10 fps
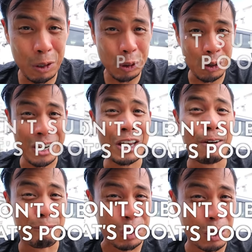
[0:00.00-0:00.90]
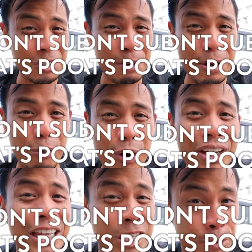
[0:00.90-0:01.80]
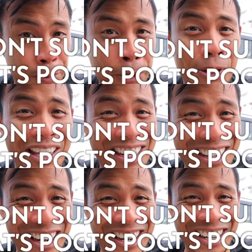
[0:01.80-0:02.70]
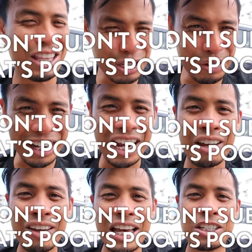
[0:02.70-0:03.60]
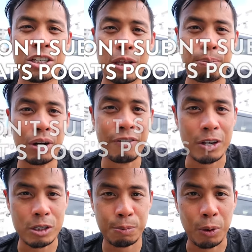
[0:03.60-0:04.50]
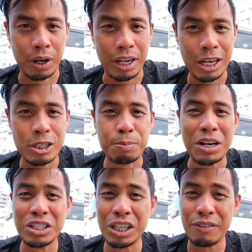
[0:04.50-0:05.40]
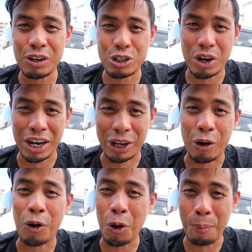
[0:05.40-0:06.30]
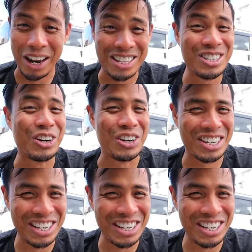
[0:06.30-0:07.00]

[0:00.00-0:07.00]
3, don't submit work that's poorly done. This one kind of connects to the previous point, especially if you're trying to go home at a certain